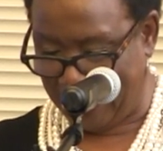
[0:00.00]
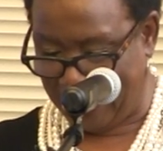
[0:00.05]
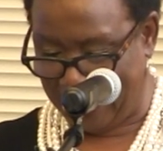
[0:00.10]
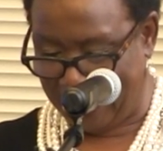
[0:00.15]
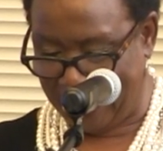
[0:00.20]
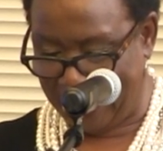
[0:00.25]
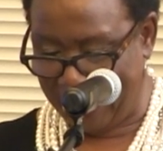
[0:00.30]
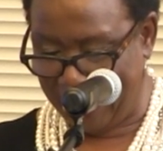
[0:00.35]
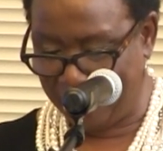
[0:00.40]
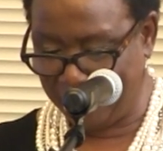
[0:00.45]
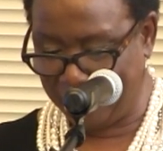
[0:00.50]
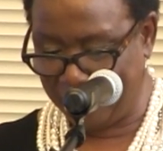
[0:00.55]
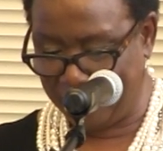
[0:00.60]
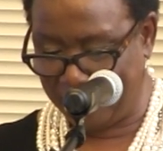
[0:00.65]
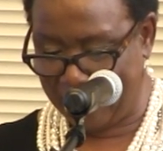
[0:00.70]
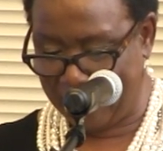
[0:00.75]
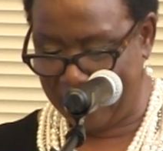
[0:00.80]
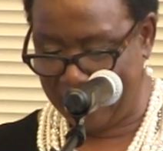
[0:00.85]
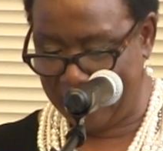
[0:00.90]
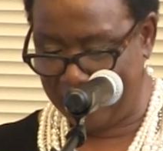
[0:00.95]
And after
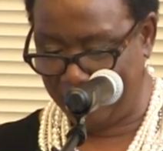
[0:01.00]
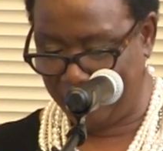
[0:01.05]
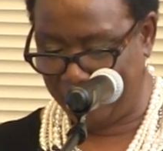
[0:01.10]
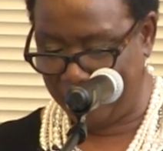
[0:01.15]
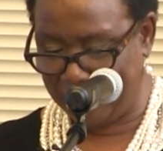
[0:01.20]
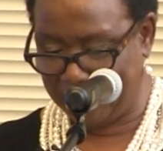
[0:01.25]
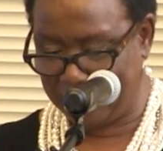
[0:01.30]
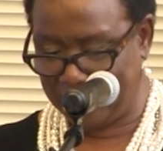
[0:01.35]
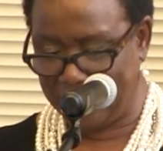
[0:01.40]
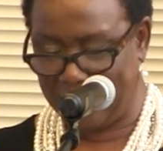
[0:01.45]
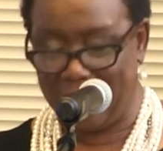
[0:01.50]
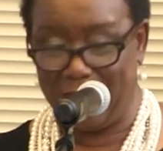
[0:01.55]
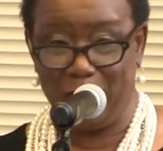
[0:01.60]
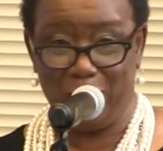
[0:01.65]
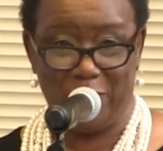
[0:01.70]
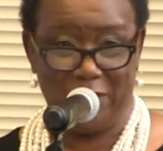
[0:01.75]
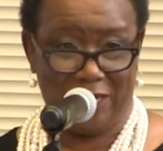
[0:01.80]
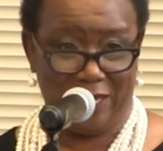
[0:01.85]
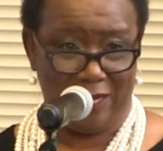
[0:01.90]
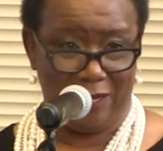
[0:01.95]
that visit,
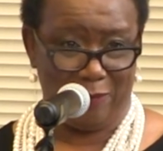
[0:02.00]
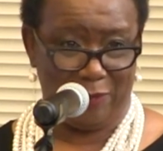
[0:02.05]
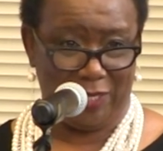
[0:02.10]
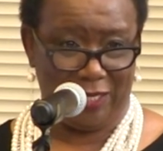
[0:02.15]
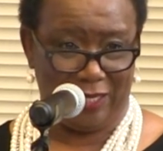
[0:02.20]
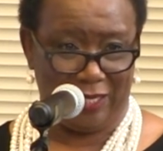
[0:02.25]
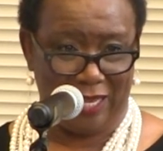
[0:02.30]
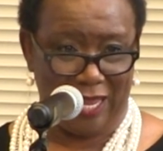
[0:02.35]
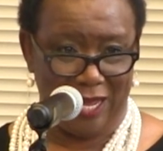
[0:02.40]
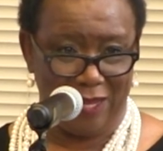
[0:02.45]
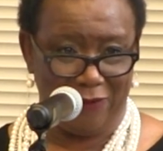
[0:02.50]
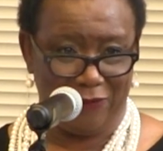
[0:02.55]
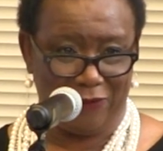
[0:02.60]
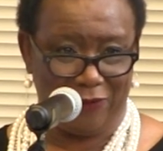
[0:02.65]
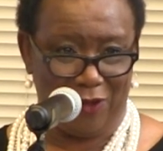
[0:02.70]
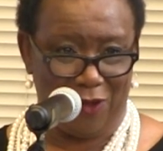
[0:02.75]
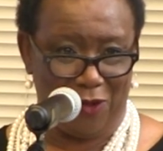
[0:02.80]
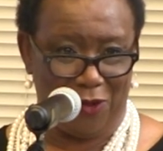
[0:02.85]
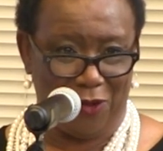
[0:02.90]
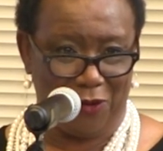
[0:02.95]
I became a
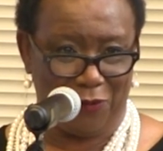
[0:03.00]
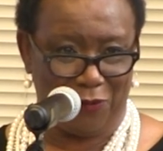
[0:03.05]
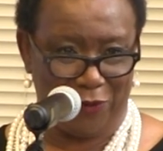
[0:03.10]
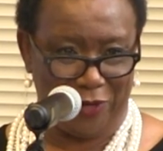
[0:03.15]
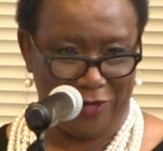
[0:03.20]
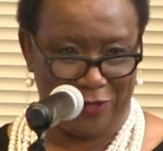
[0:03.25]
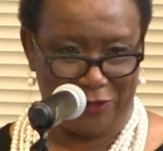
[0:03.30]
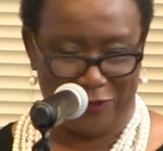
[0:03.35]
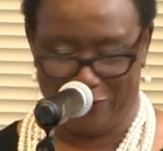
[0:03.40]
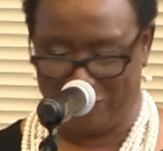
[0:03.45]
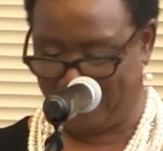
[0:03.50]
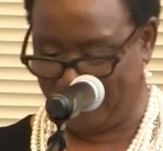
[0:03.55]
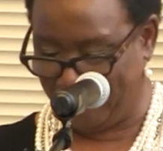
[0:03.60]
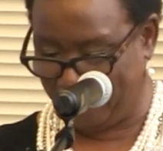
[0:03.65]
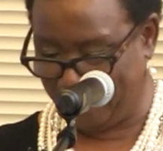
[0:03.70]
lifelong reader.